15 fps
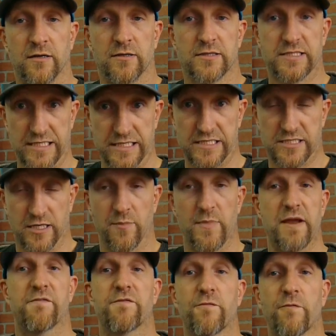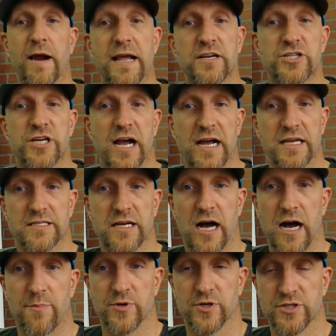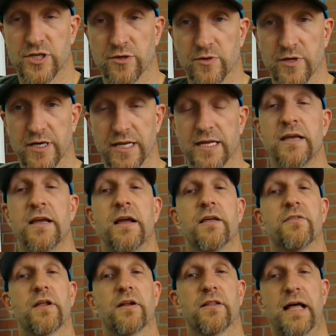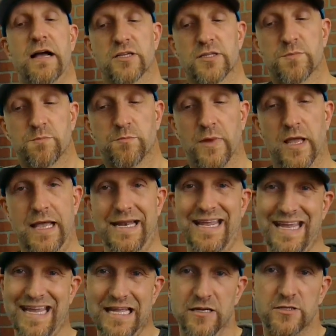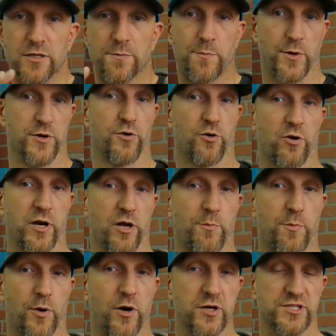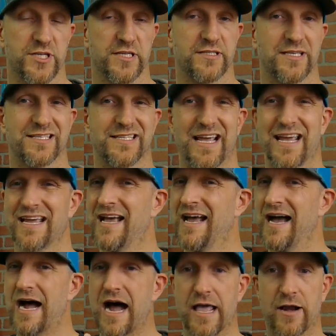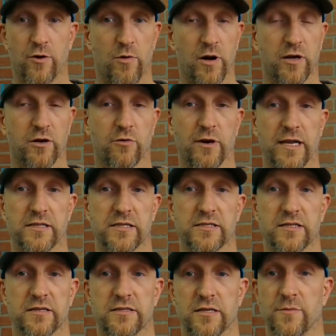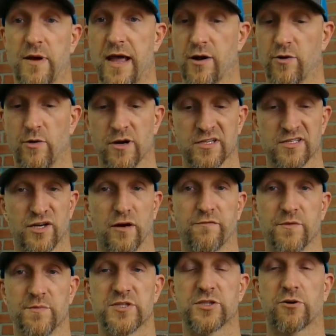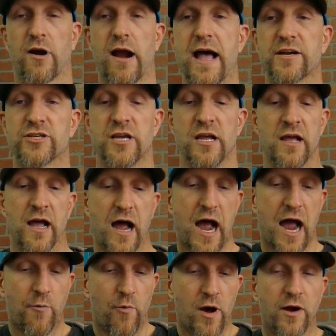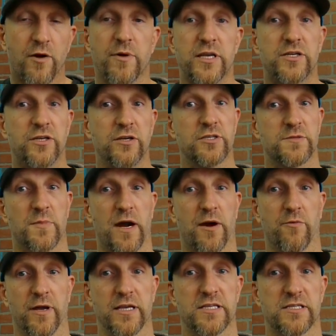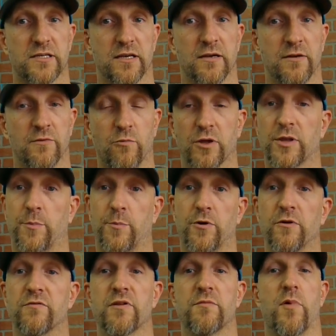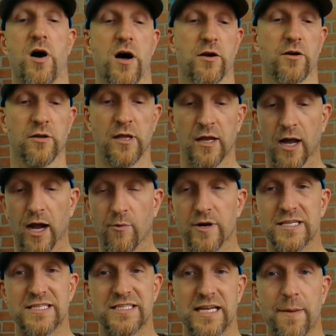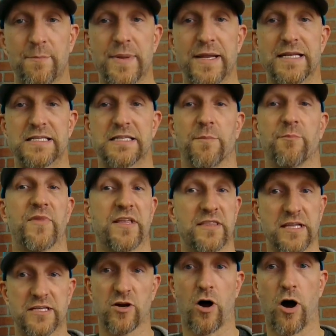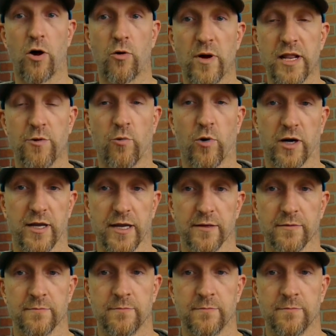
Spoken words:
system, a franchise opportunity that allows an entrepreneurial person to say, I don't want to create the system. I don't want to start from scratch. I want to reduce my risk with a proven model. I want to step into something that's already working.